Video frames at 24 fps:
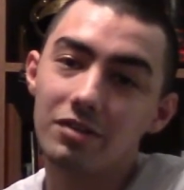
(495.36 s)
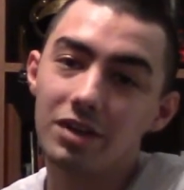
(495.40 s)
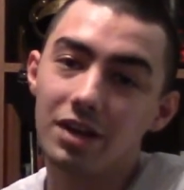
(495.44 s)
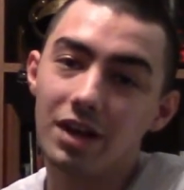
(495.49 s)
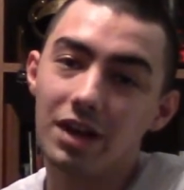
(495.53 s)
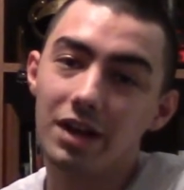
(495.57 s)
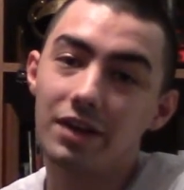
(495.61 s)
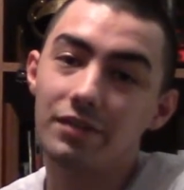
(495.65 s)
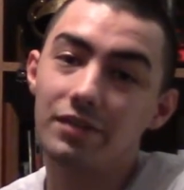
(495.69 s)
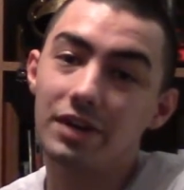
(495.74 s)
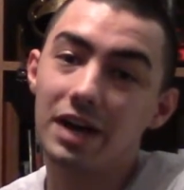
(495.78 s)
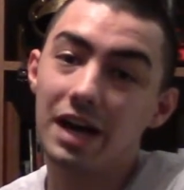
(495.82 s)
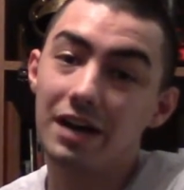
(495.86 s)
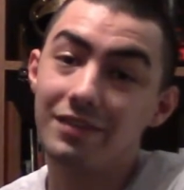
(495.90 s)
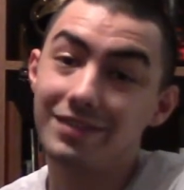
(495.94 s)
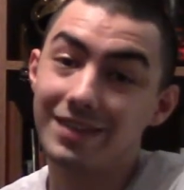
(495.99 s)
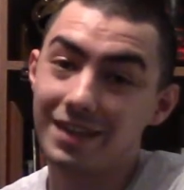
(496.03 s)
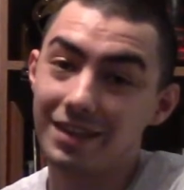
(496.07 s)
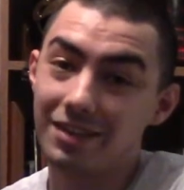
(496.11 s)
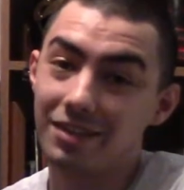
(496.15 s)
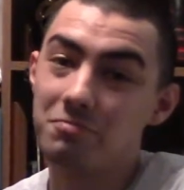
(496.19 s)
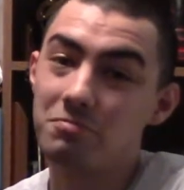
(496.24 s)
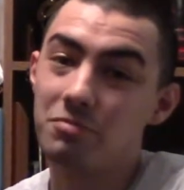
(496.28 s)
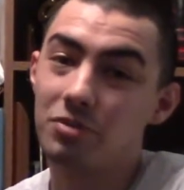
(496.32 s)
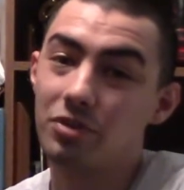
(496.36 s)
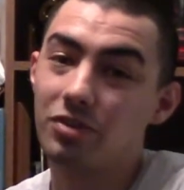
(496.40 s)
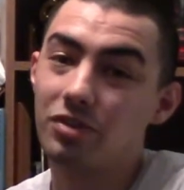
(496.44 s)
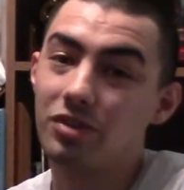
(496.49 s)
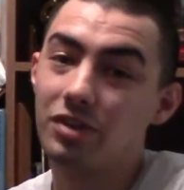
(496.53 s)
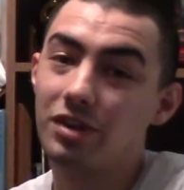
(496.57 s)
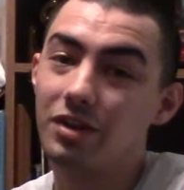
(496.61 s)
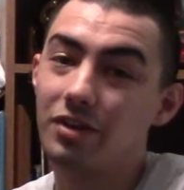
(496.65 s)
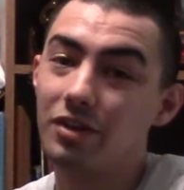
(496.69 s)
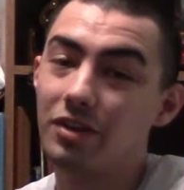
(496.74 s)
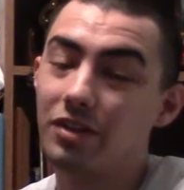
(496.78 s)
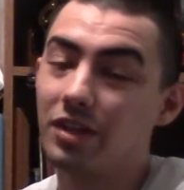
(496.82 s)
Kind of obvious.
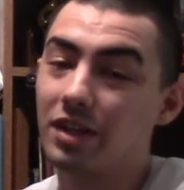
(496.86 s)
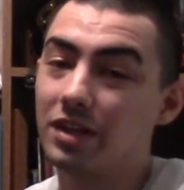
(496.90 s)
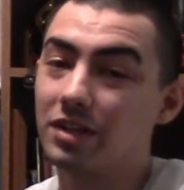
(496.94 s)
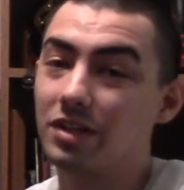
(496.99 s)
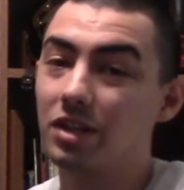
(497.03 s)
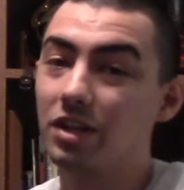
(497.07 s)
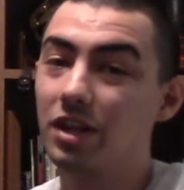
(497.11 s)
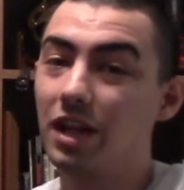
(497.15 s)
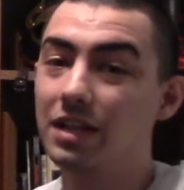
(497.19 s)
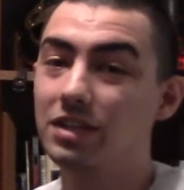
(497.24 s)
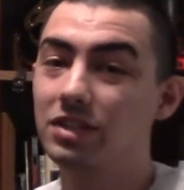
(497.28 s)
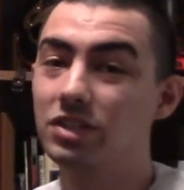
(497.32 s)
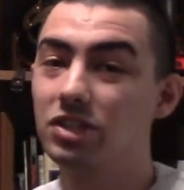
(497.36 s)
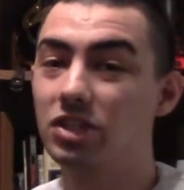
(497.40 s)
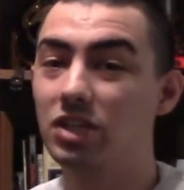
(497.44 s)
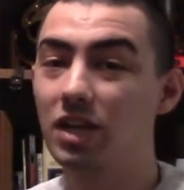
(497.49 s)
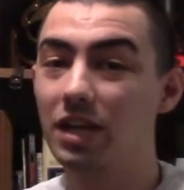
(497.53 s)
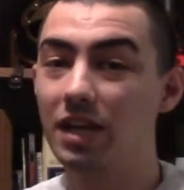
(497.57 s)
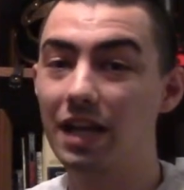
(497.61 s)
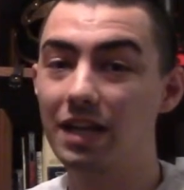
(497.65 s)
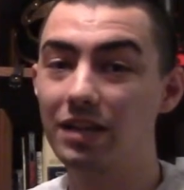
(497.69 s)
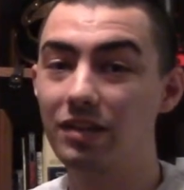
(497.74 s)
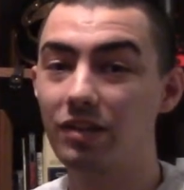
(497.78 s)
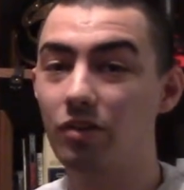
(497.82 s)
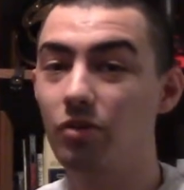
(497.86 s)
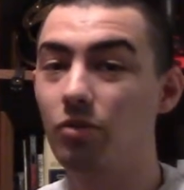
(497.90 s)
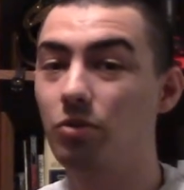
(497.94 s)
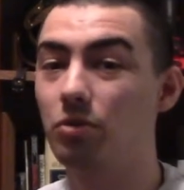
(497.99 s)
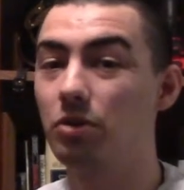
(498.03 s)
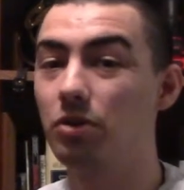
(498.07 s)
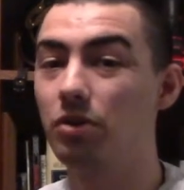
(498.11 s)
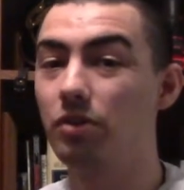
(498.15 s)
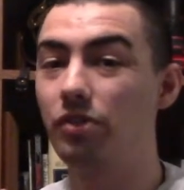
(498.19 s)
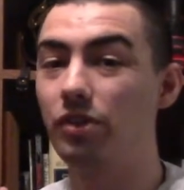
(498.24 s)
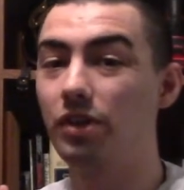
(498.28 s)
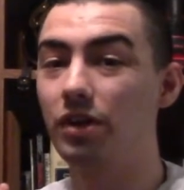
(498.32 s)
Mercenaries like the Lanzknecht
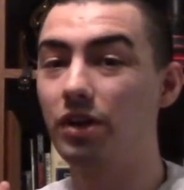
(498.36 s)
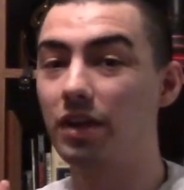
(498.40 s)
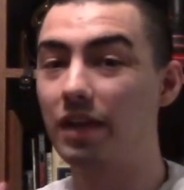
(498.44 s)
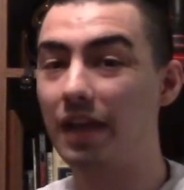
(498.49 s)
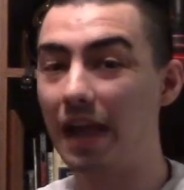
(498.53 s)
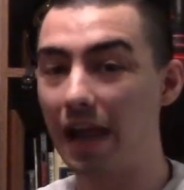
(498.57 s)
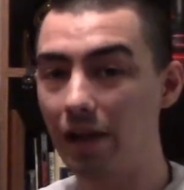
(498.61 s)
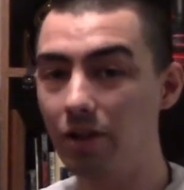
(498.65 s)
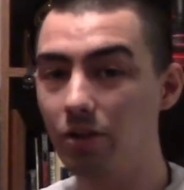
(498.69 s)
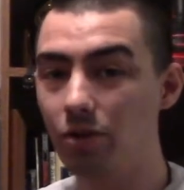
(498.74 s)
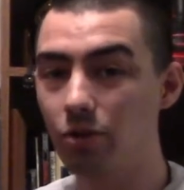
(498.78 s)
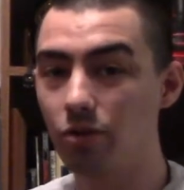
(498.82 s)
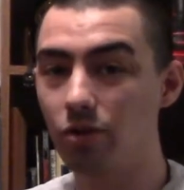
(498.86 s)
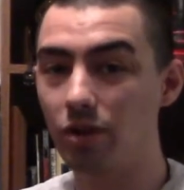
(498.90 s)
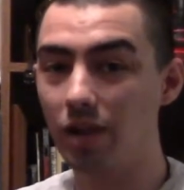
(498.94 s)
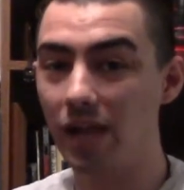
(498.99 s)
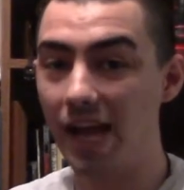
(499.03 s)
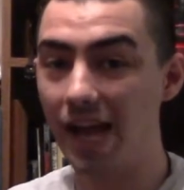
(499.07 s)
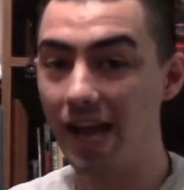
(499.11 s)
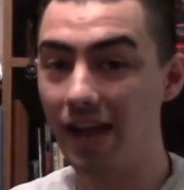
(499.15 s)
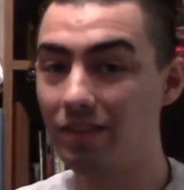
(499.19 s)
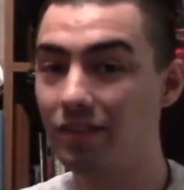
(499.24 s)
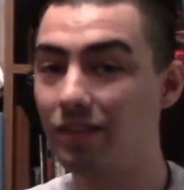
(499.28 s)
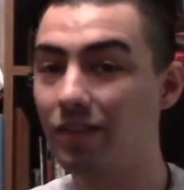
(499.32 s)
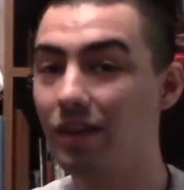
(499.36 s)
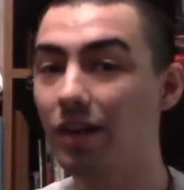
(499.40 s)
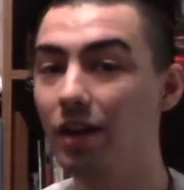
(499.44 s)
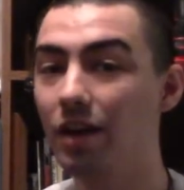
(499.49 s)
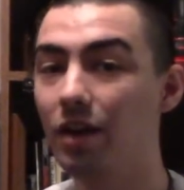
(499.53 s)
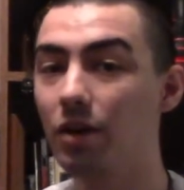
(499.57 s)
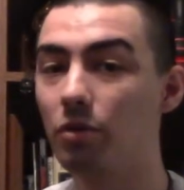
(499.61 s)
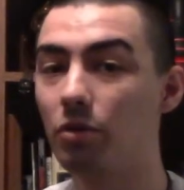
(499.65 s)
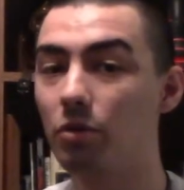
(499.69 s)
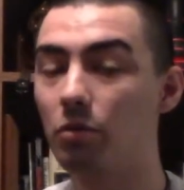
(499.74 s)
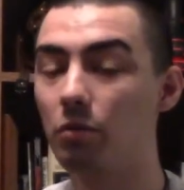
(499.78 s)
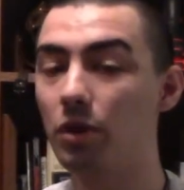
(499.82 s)
or the Galloglass
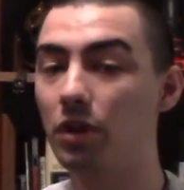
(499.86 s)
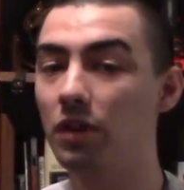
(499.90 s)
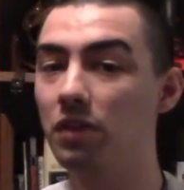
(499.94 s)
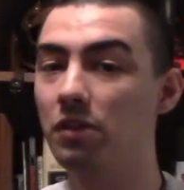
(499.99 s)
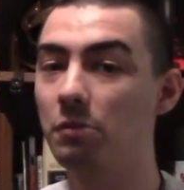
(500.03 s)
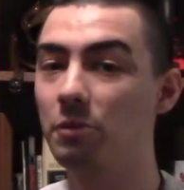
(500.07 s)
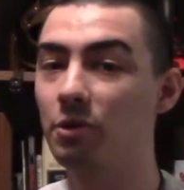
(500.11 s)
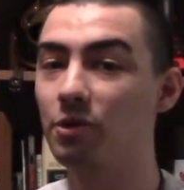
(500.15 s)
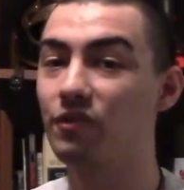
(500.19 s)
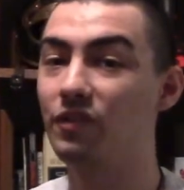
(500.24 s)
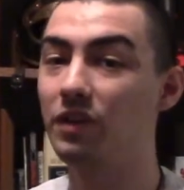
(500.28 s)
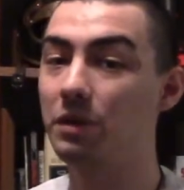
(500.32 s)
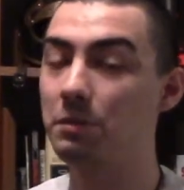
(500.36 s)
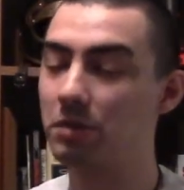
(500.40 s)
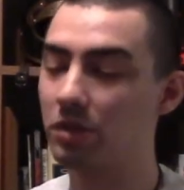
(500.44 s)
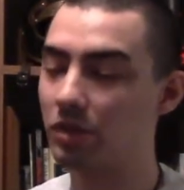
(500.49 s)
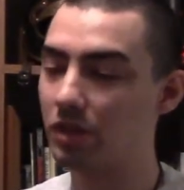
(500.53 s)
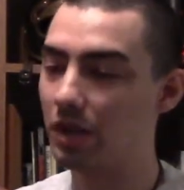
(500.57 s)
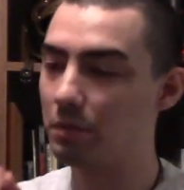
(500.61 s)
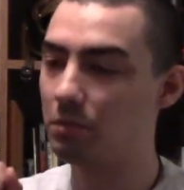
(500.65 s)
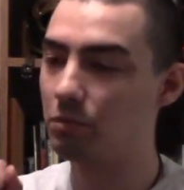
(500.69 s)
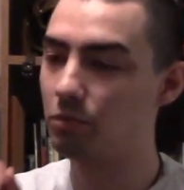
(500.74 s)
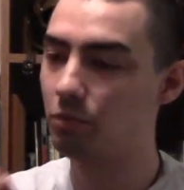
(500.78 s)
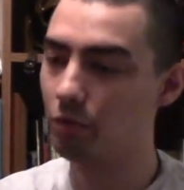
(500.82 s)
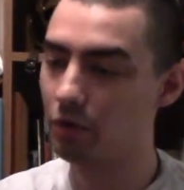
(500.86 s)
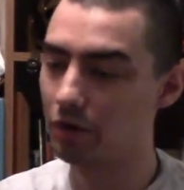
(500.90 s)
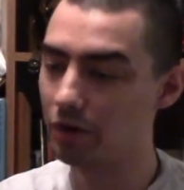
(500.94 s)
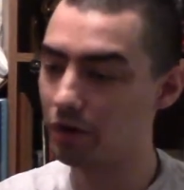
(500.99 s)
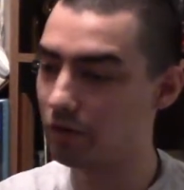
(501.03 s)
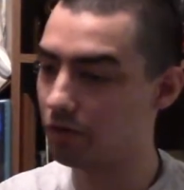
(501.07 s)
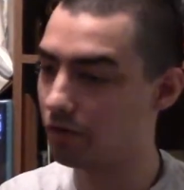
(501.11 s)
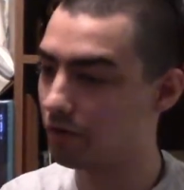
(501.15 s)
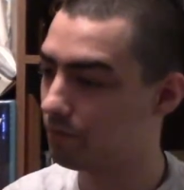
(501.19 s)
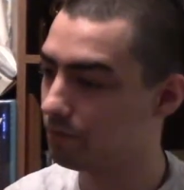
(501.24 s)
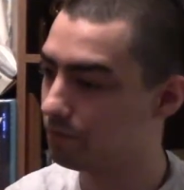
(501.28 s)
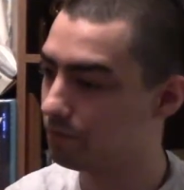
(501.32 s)
were one of the most famous type of warriors.